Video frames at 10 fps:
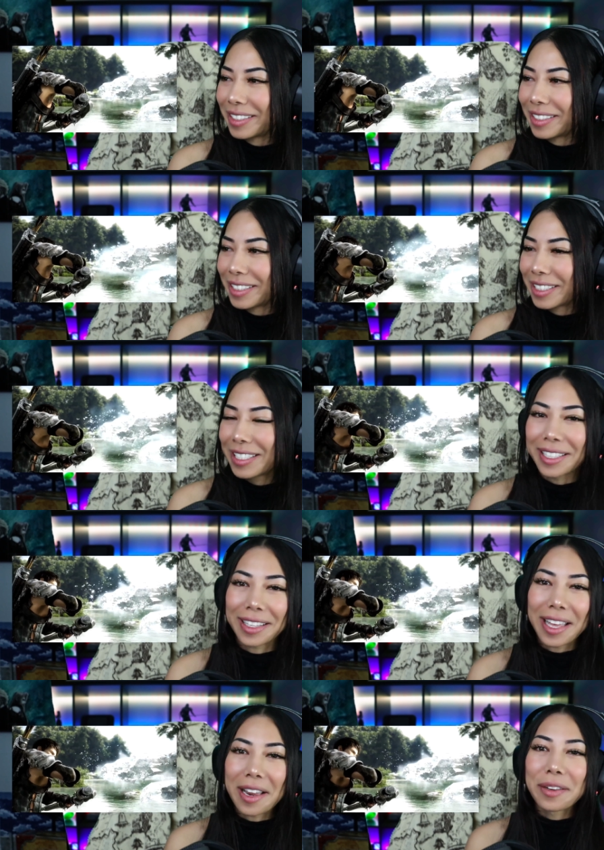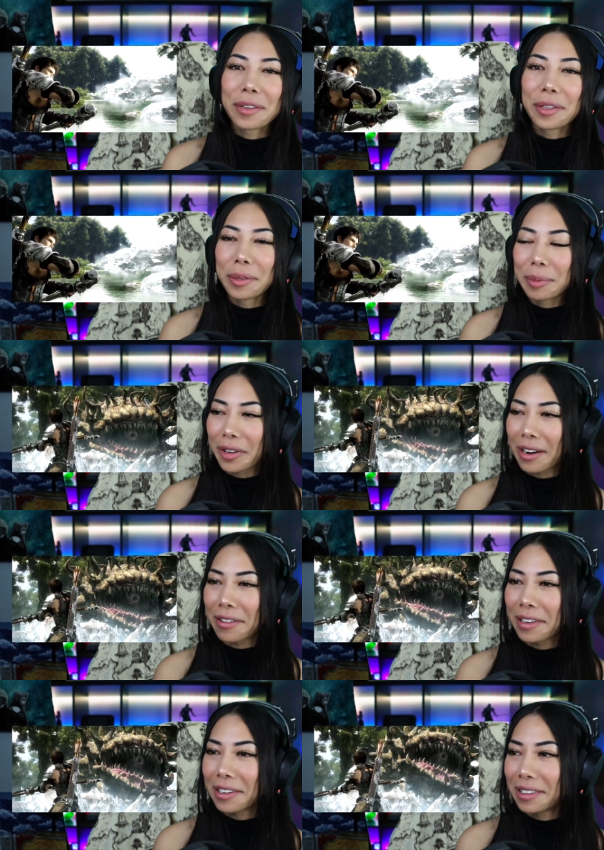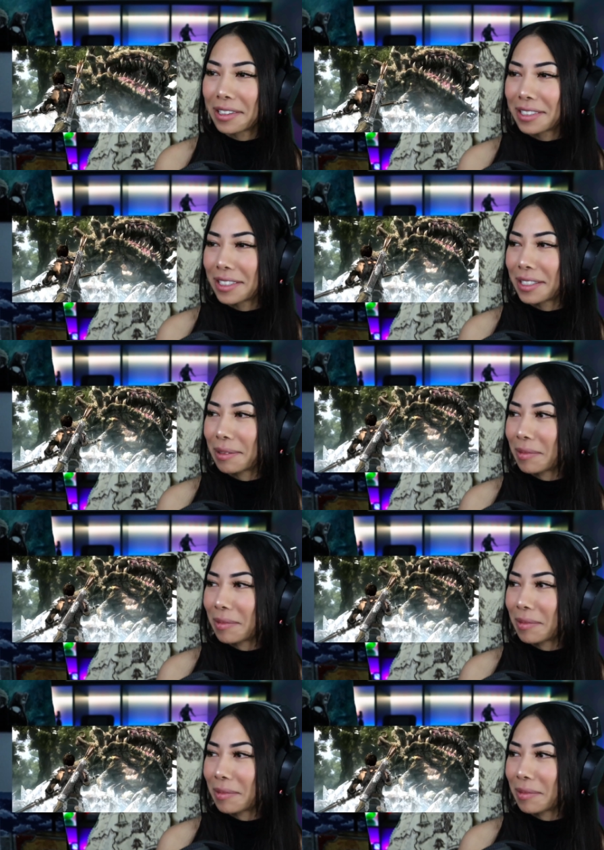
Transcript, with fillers: He's like that noob you carry on the team.